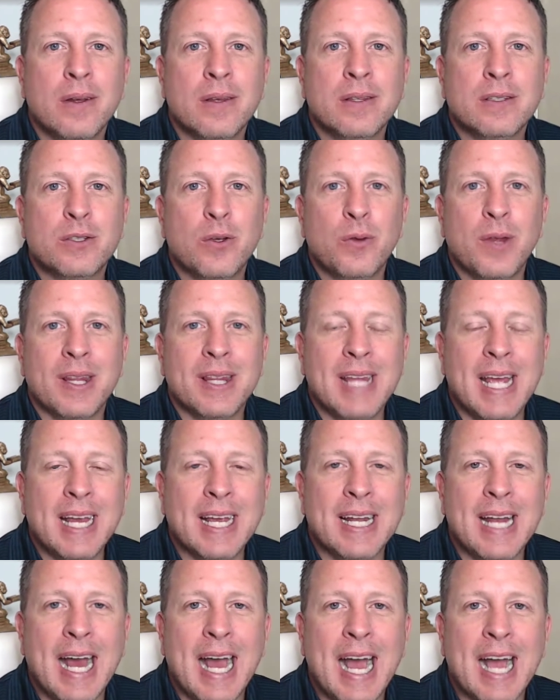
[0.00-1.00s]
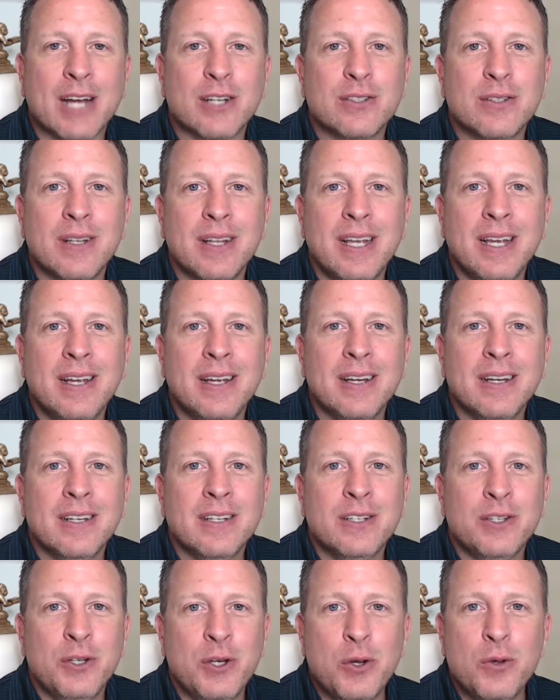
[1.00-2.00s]
so that they can actually
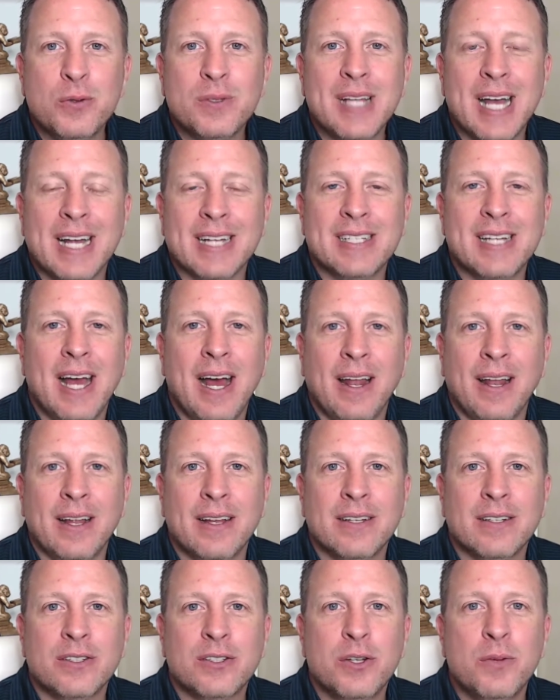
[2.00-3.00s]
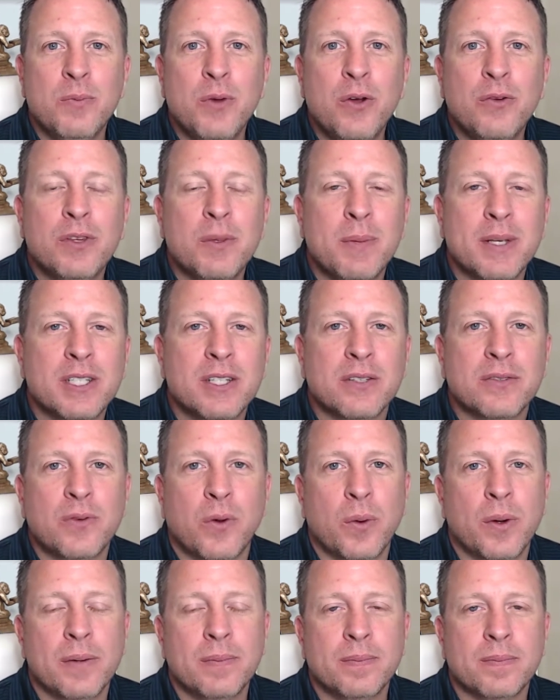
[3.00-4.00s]
use that talent to move the business
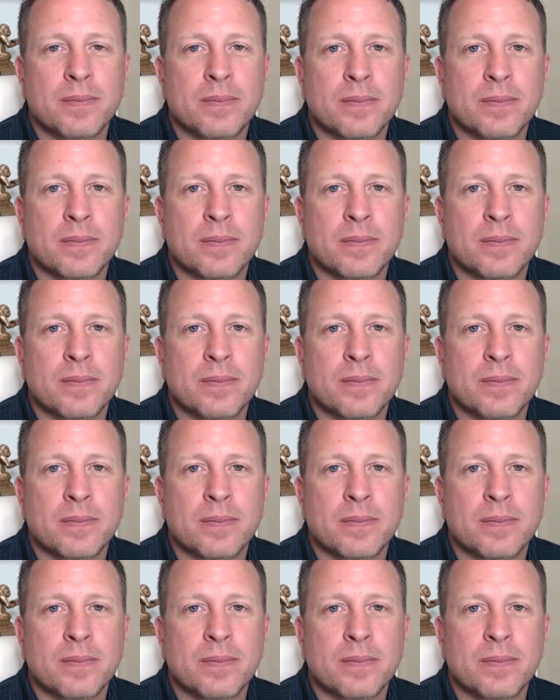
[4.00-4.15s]
forward.